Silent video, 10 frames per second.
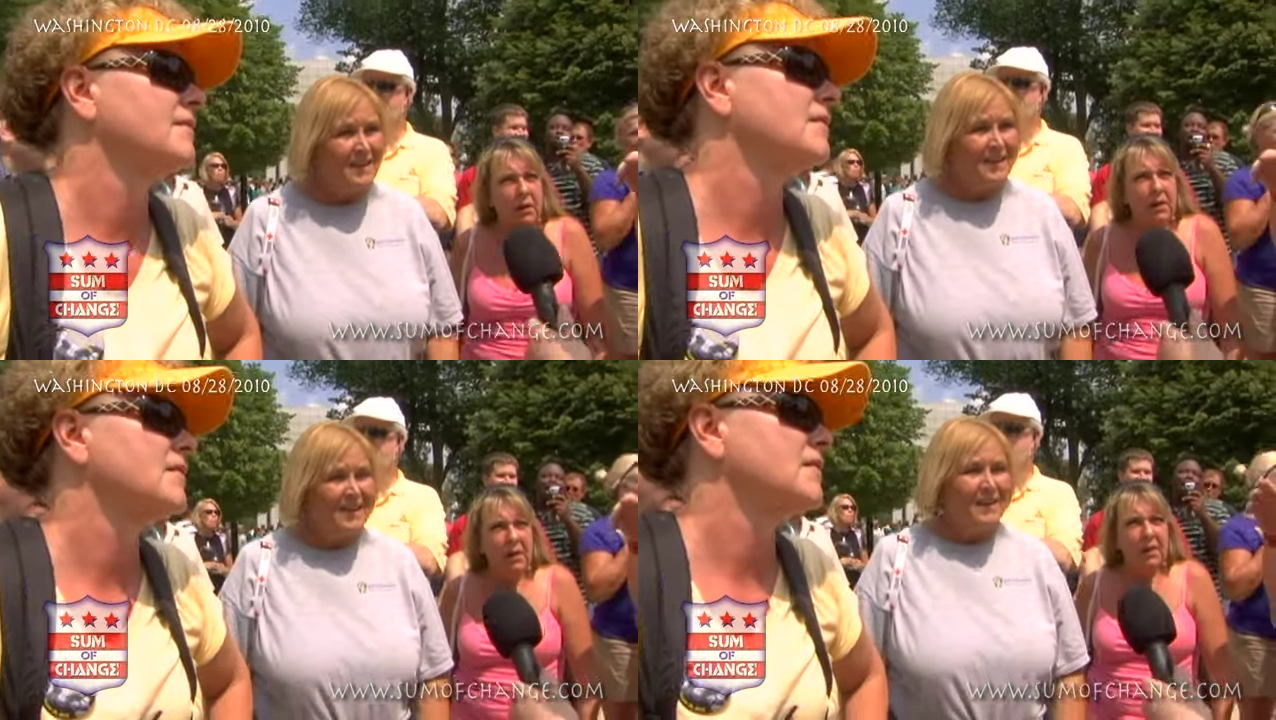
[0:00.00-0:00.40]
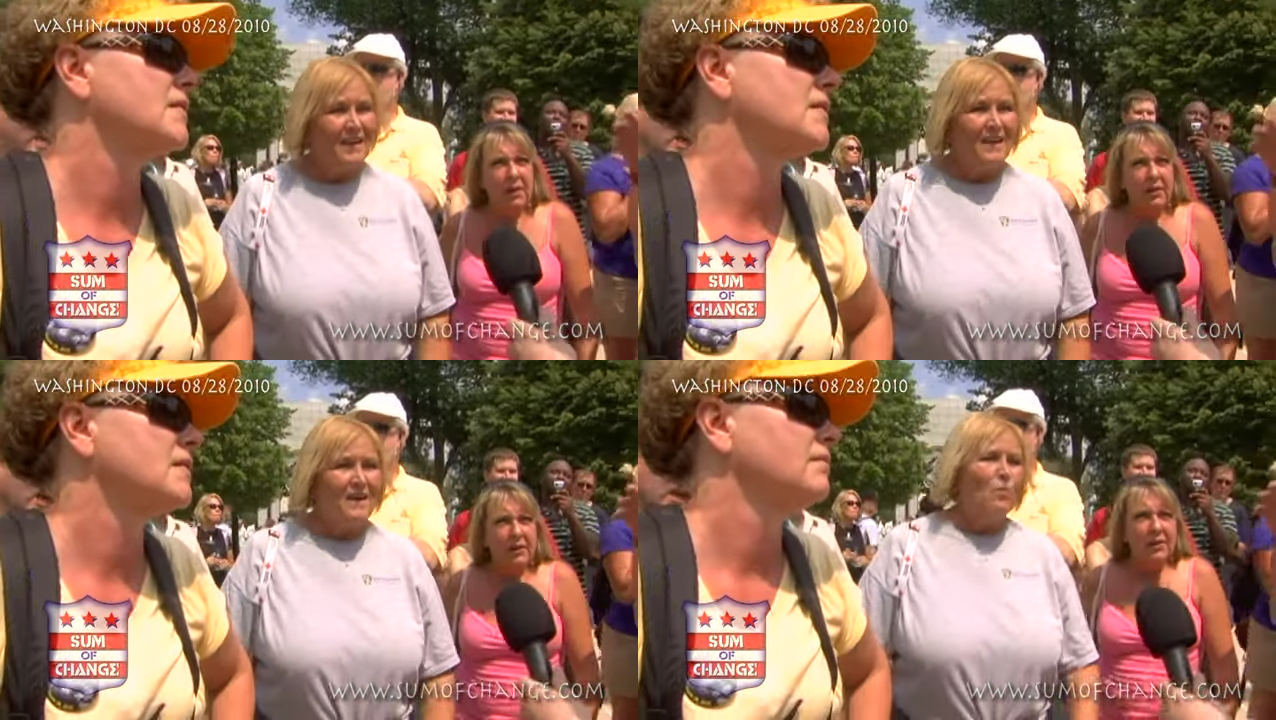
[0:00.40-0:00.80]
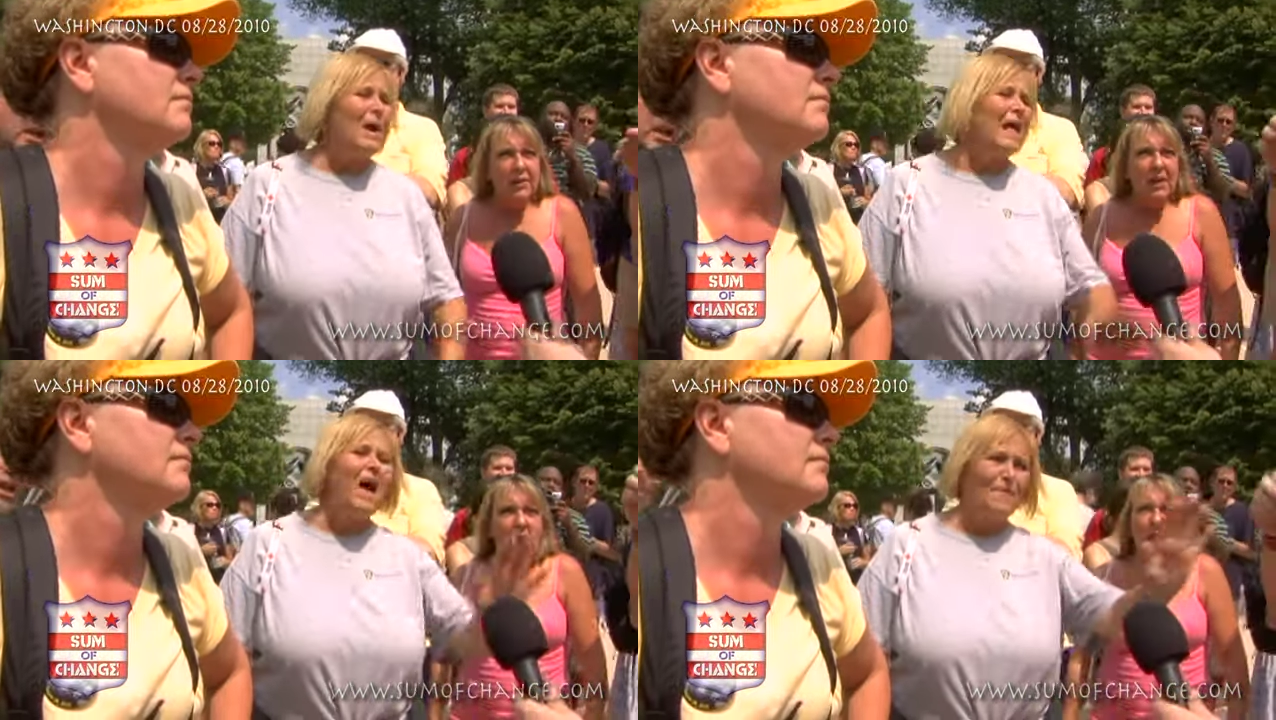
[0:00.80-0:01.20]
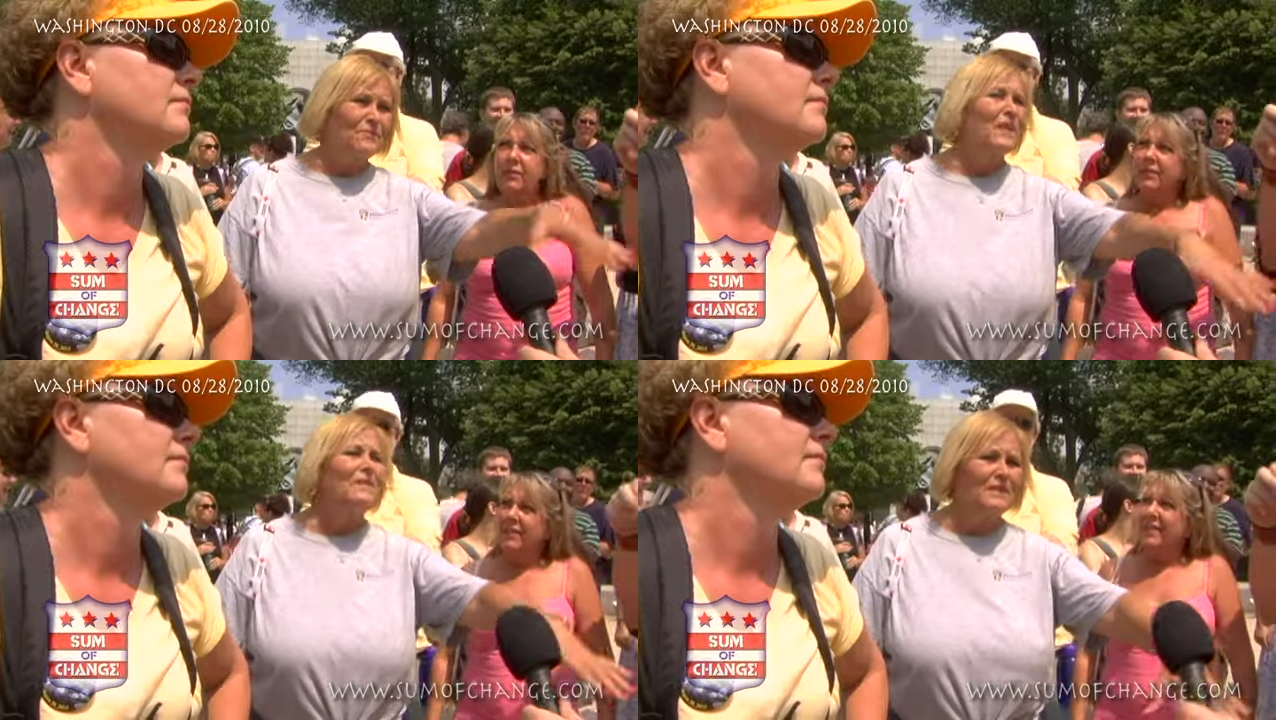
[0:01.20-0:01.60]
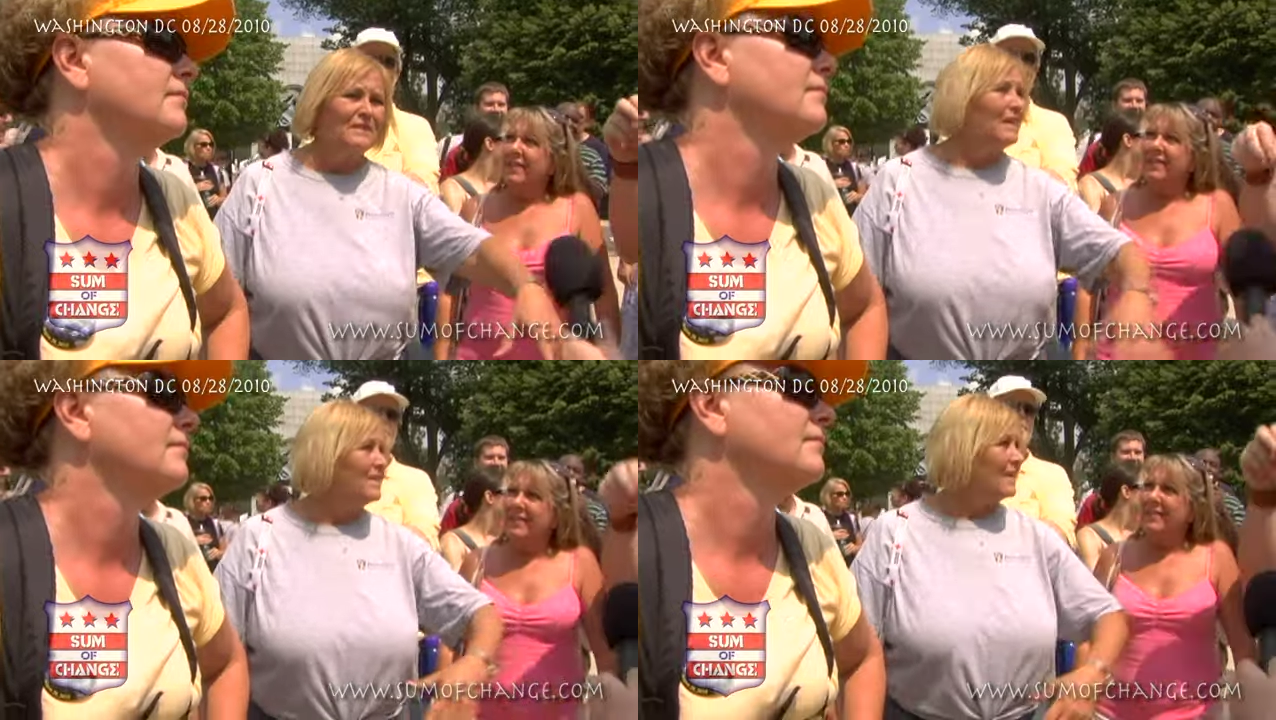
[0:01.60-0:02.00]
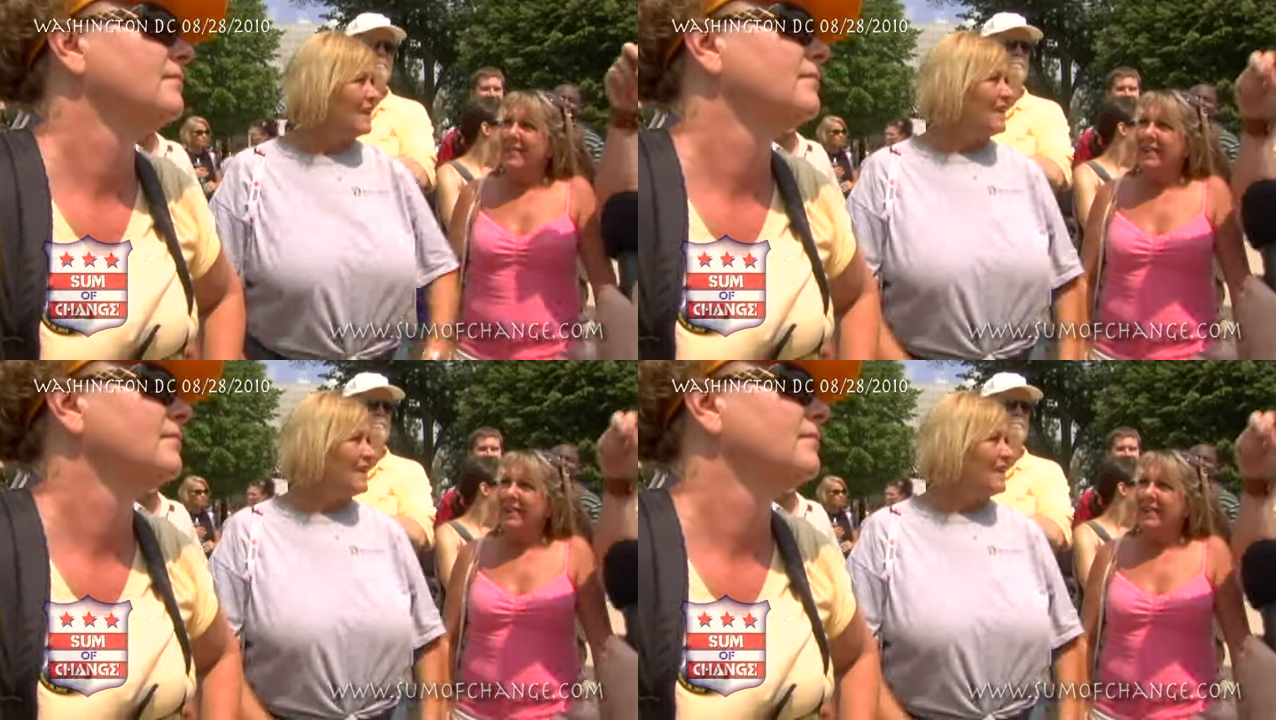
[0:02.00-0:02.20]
Speaker 1: be any in the city. Well, of the one hundred fifty